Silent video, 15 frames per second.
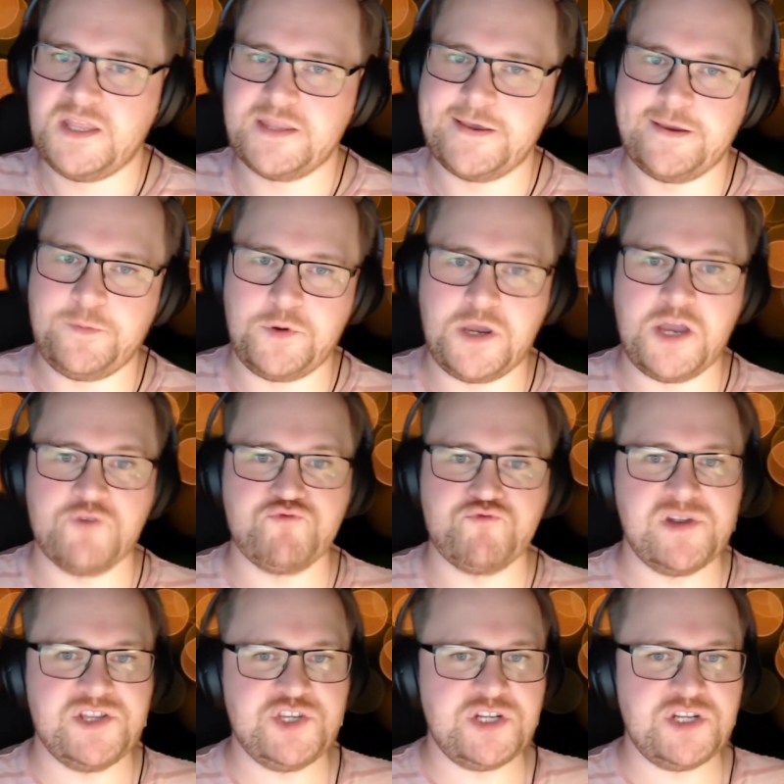They were
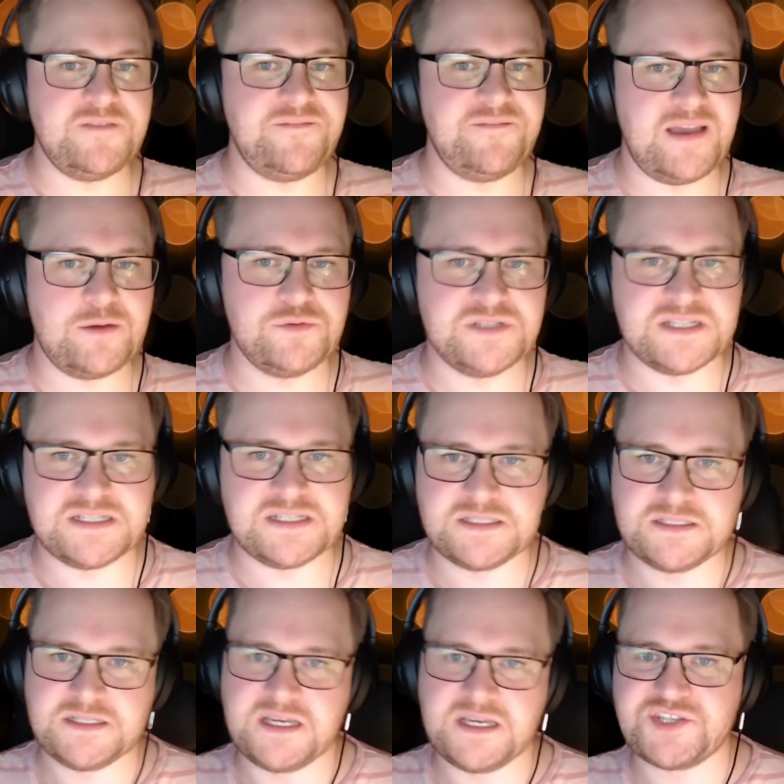originally founded
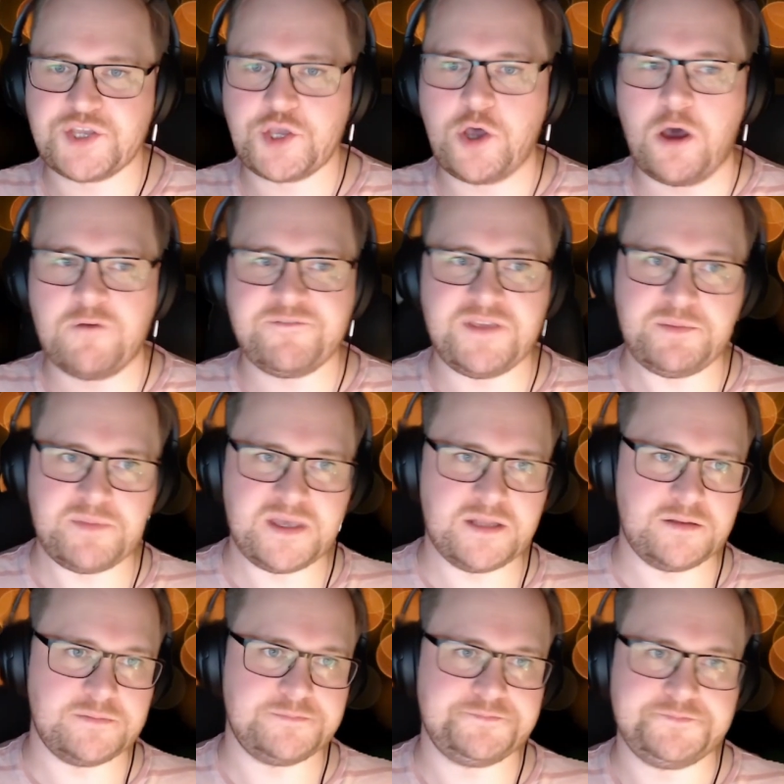as a coffee
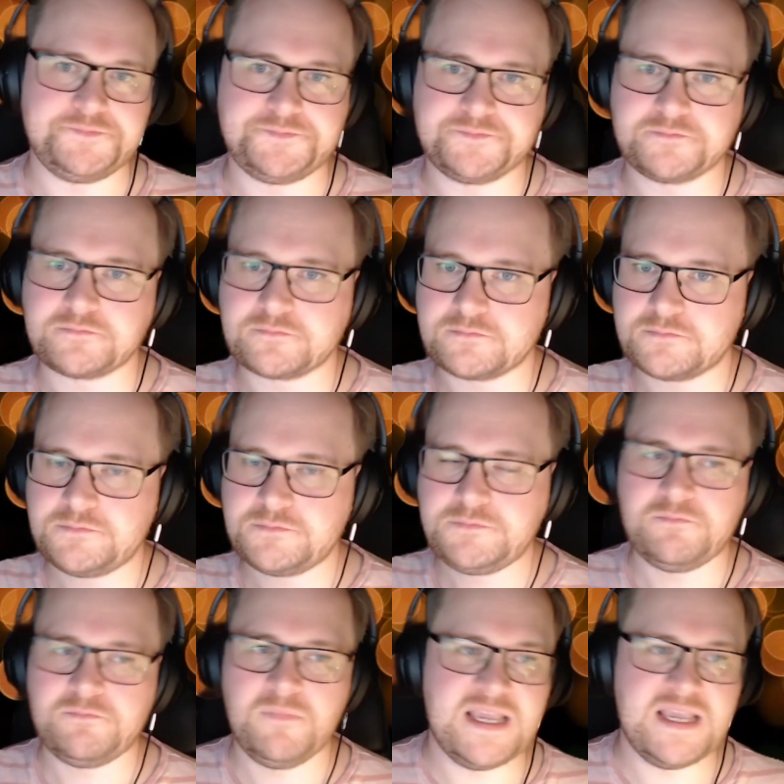mill
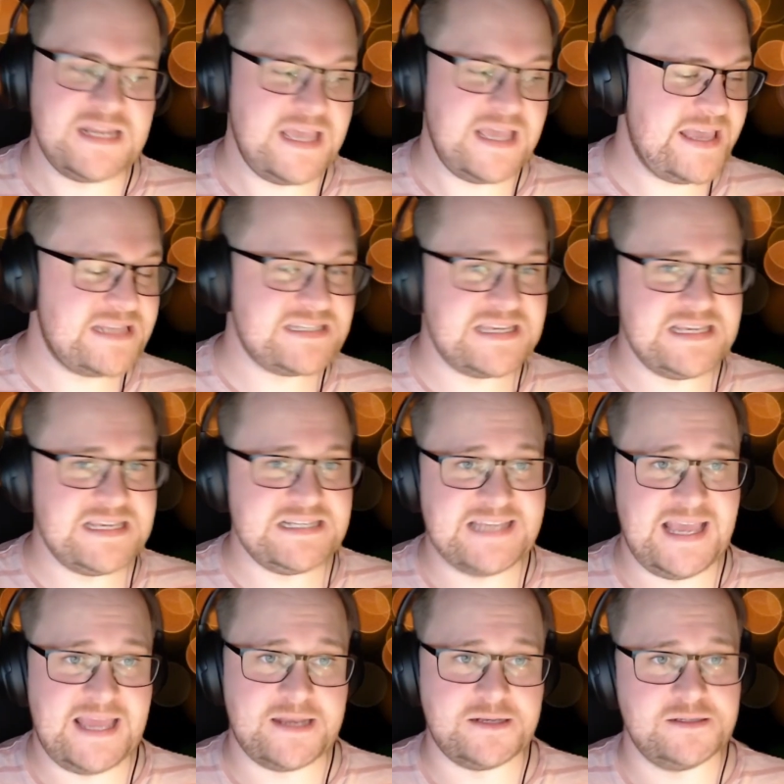in
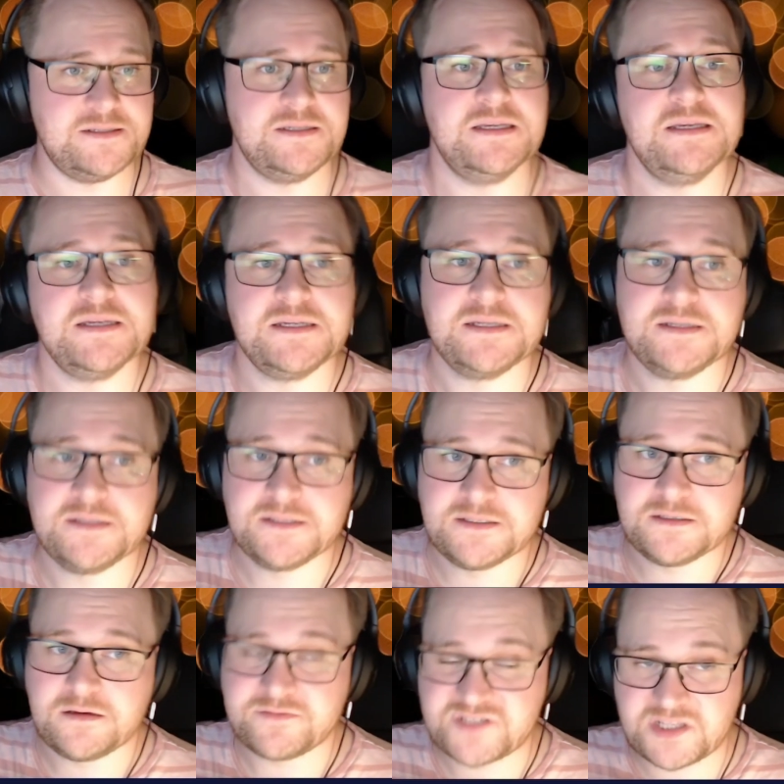1810.
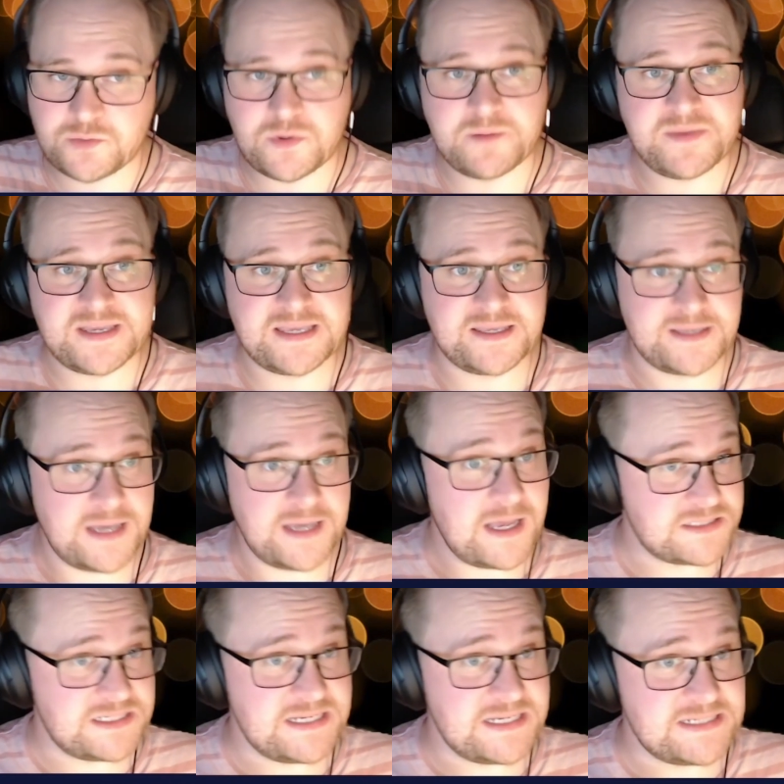Obviously they weren't making
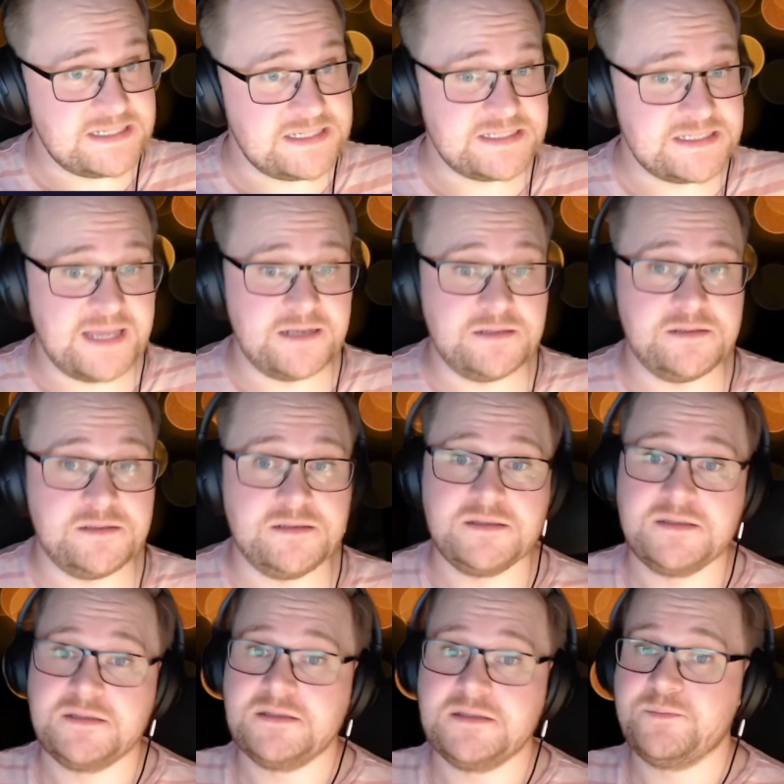cars in 1810,
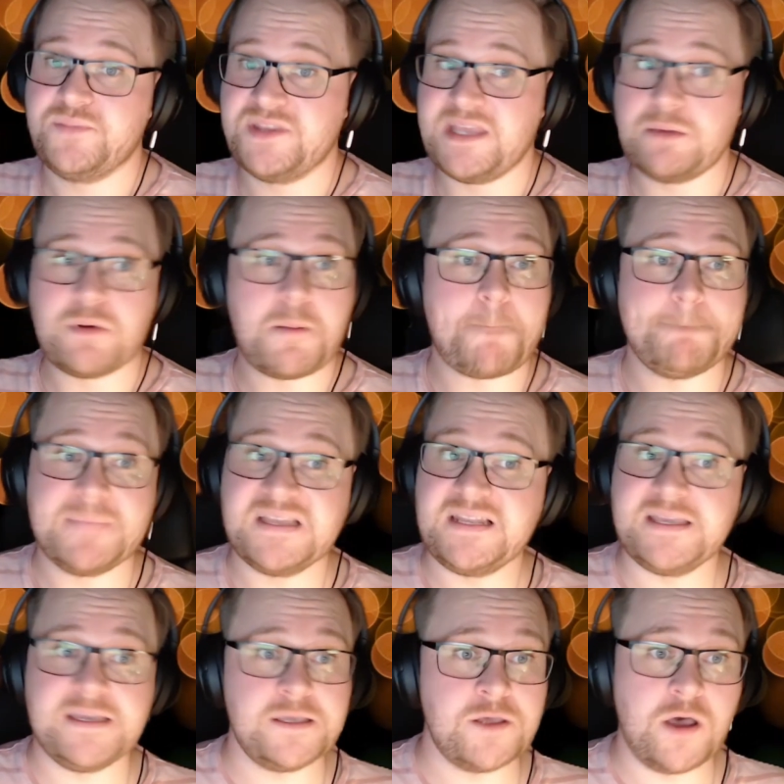but they were
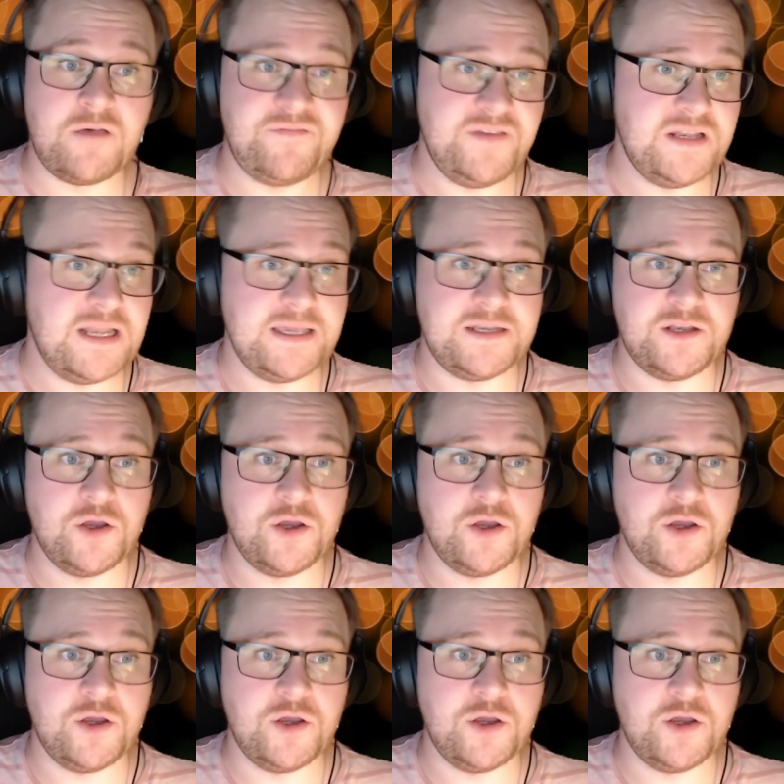milling coffee like